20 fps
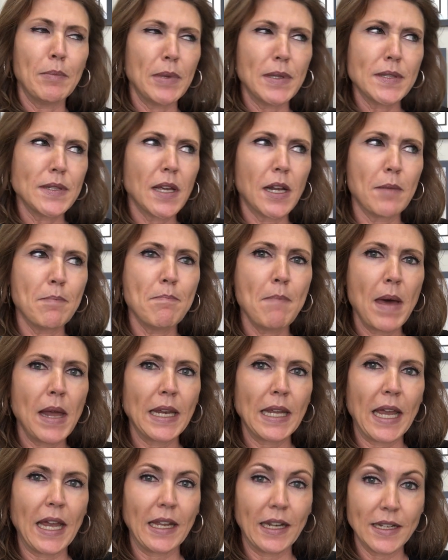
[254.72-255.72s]
It's not a
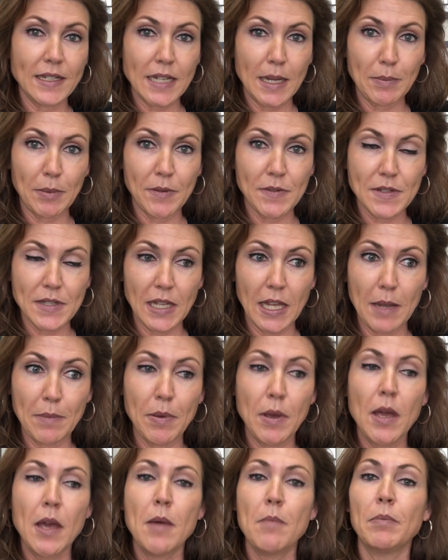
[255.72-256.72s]
medicated type of sleep,
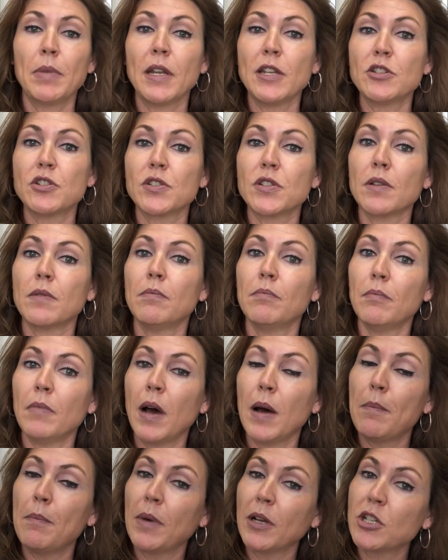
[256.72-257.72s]
but it's just
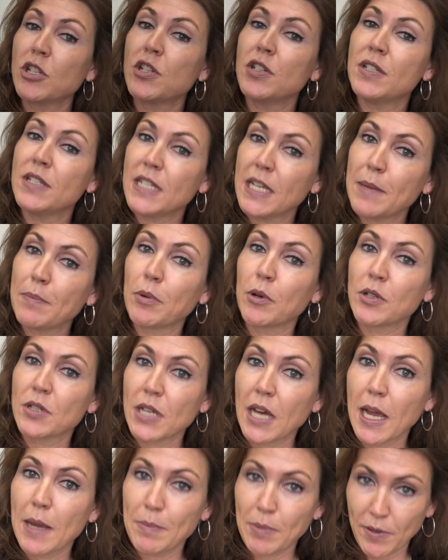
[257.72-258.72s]
a much deeper
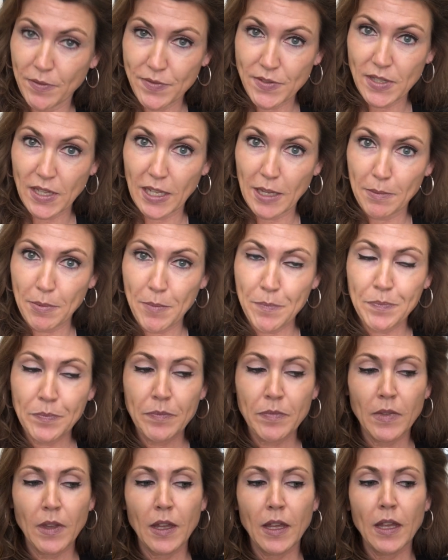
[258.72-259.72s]
type of sleep.
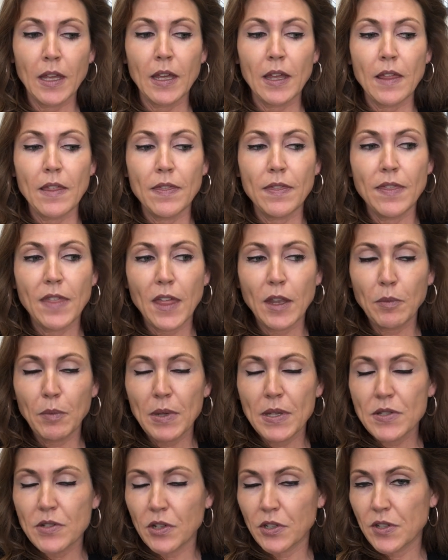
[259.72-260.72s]
Then
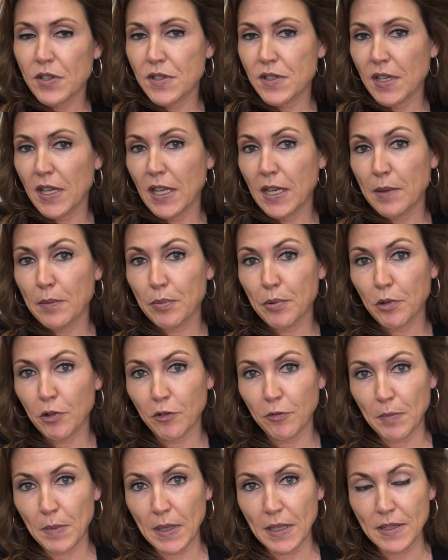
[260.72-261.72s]
we start to see an
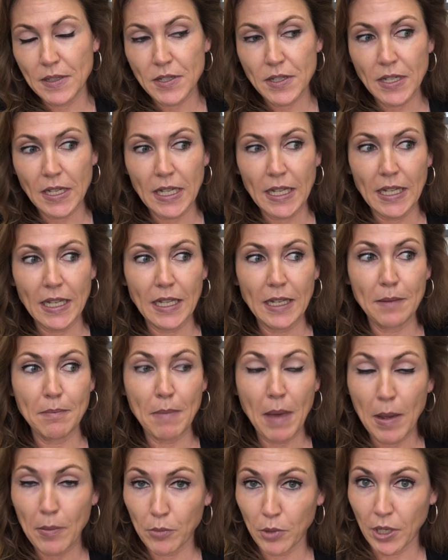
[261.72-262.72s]
improvement in
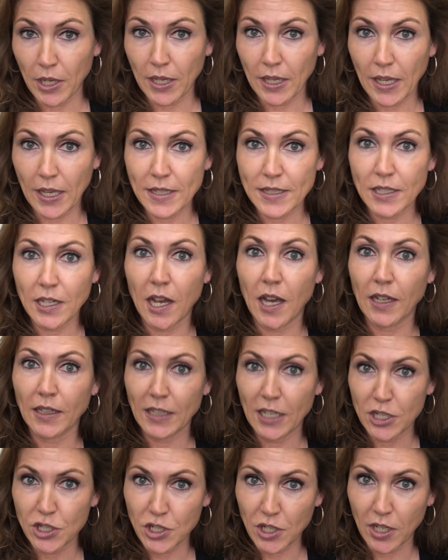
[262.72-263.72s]
memory and
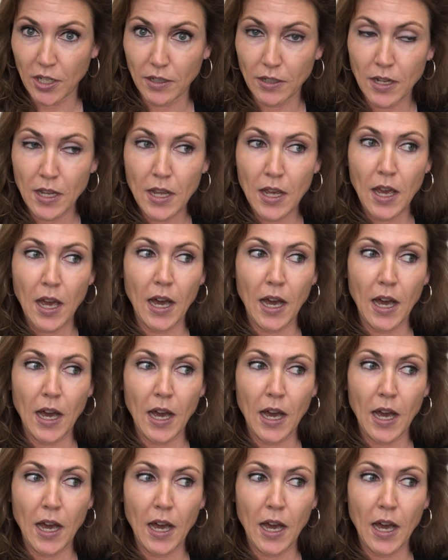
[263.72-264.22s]
cognition.